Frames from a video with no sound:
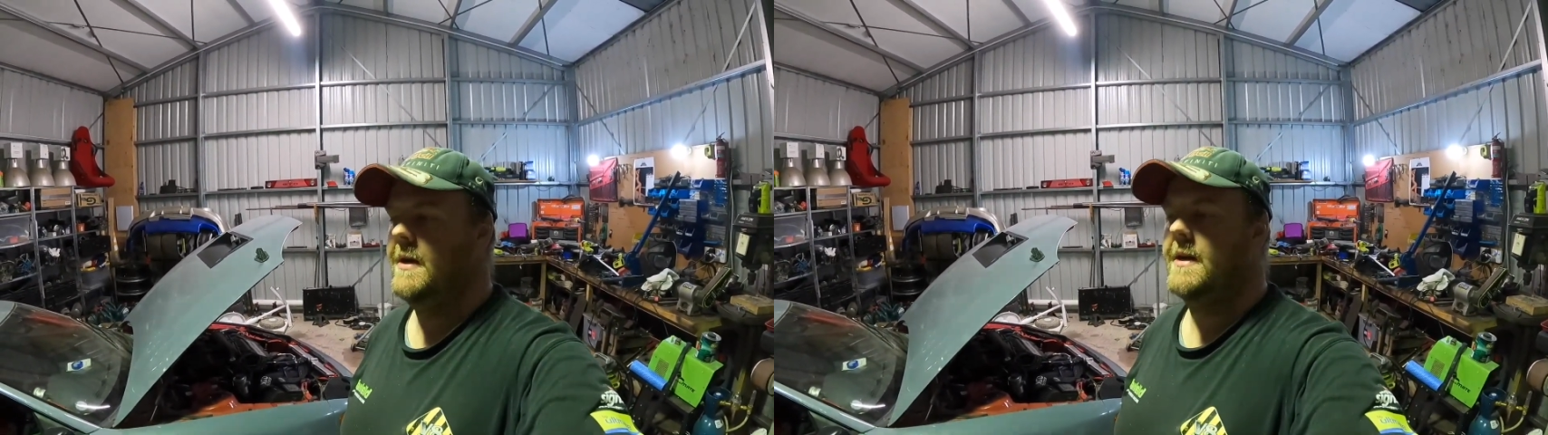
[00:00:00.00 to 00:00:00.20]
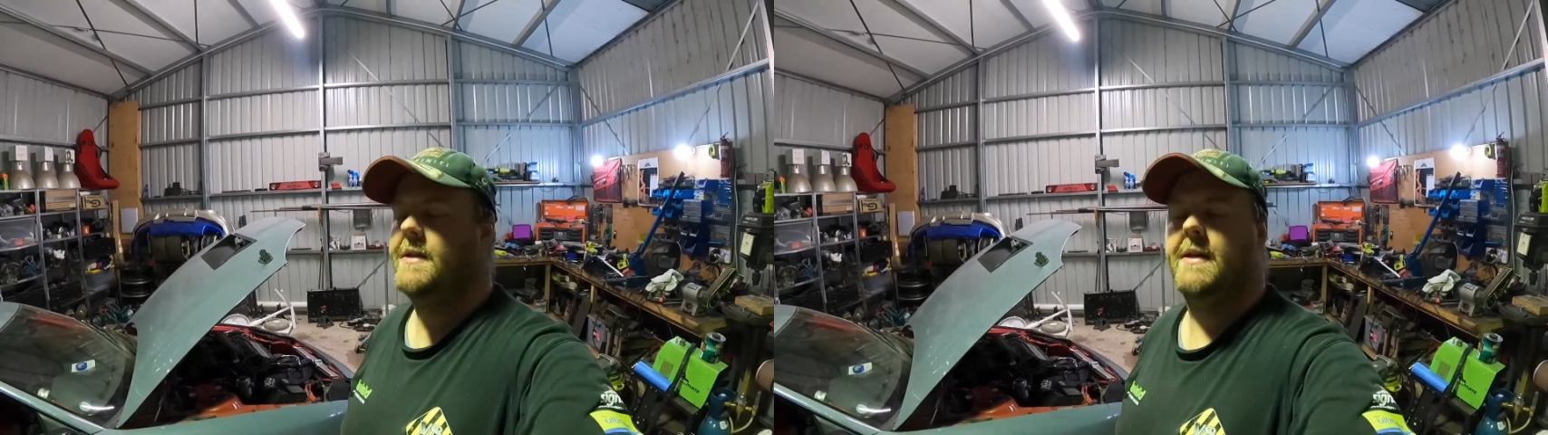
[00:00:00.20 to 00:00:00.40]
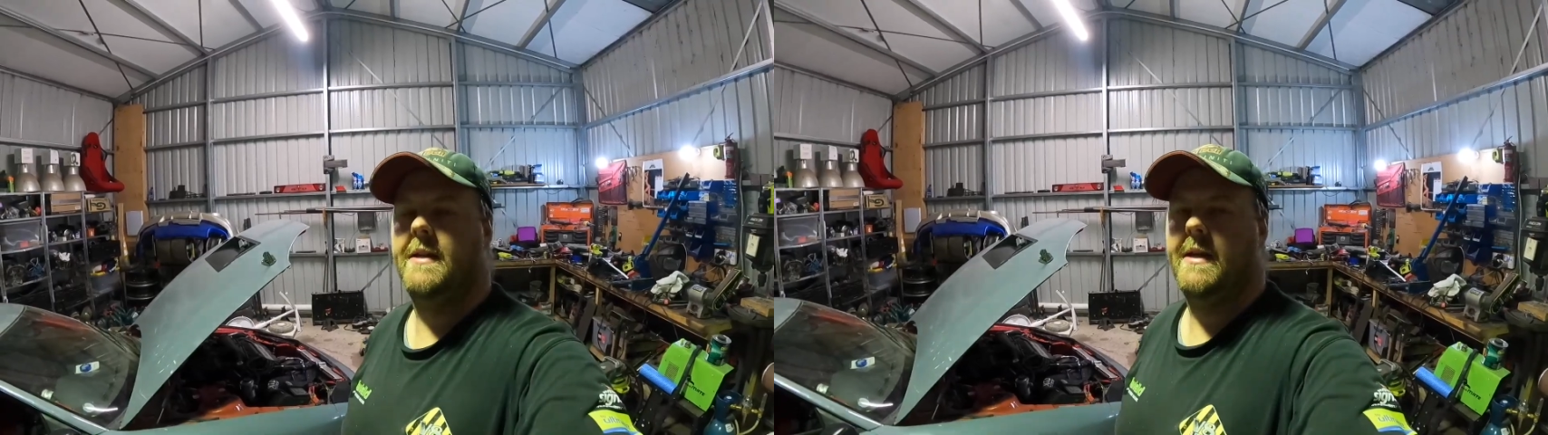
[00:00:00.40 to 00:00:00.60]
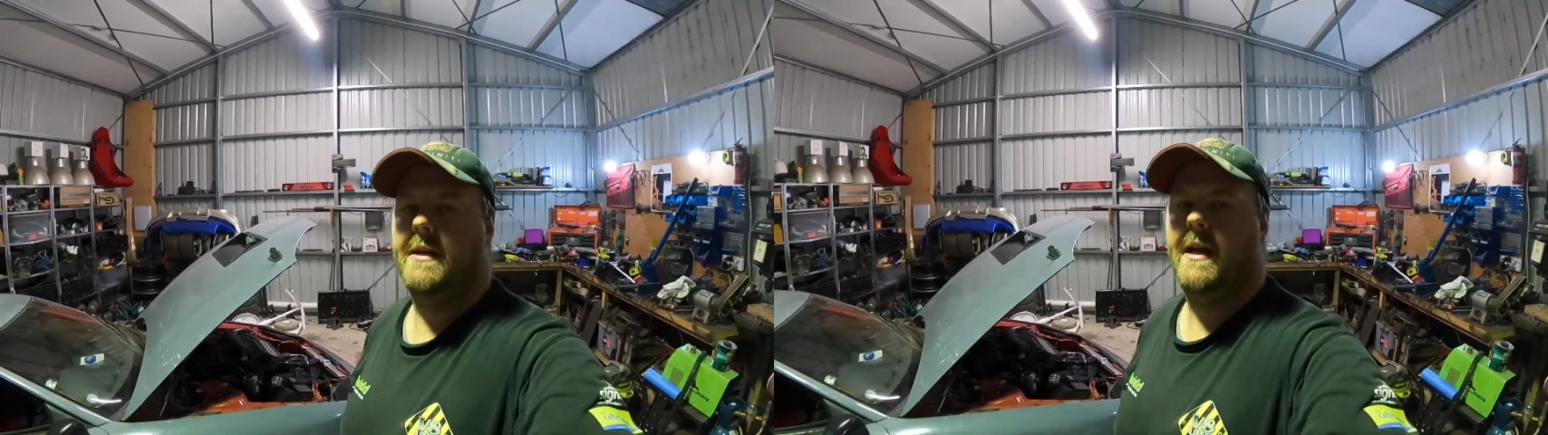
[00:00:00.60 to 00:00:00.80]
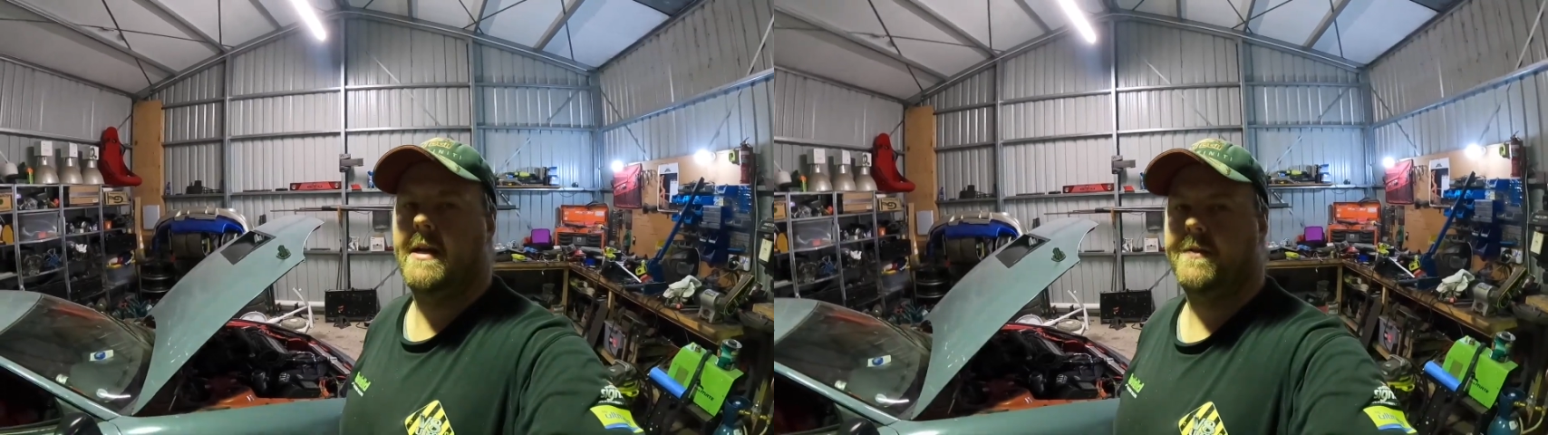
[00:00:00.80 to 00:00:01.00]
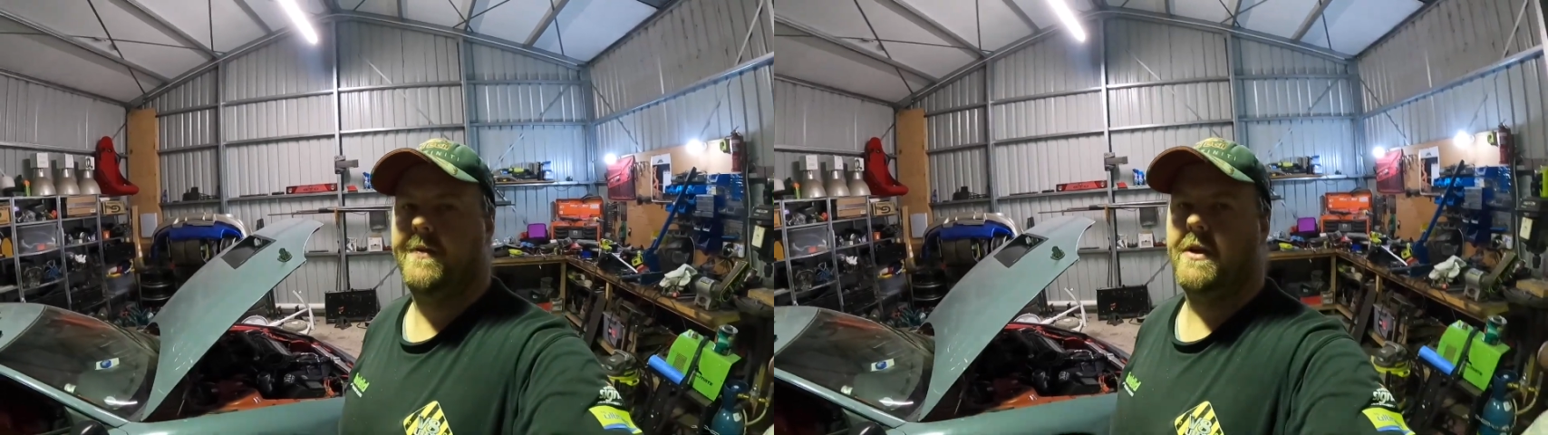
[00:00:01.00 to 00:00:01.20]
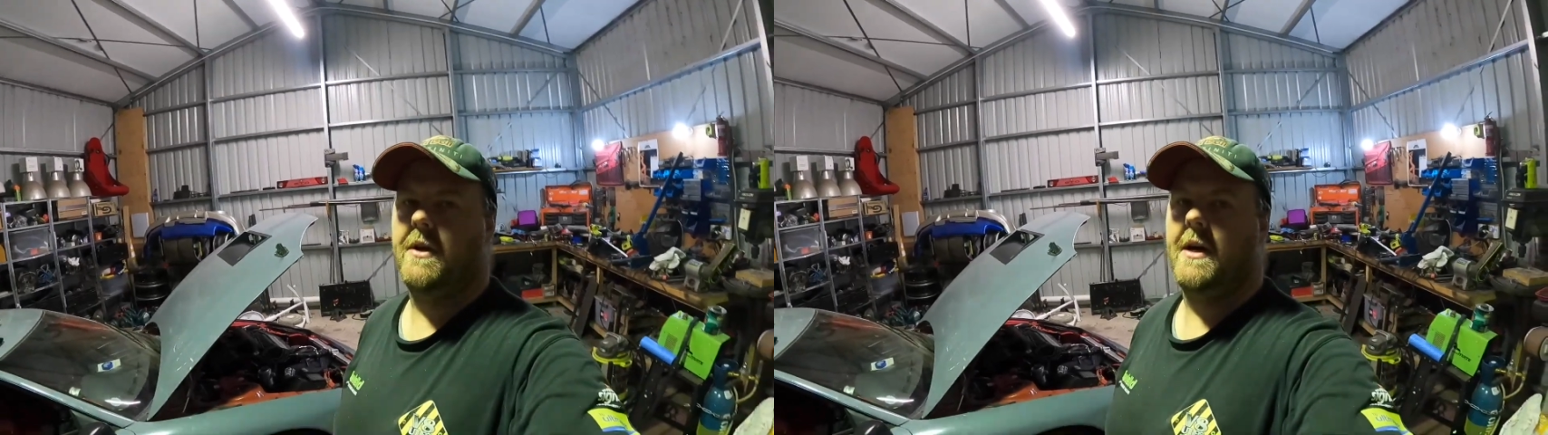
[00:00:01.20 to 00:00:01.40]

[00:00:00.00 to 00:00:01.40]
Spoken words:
Okay, so in the last video,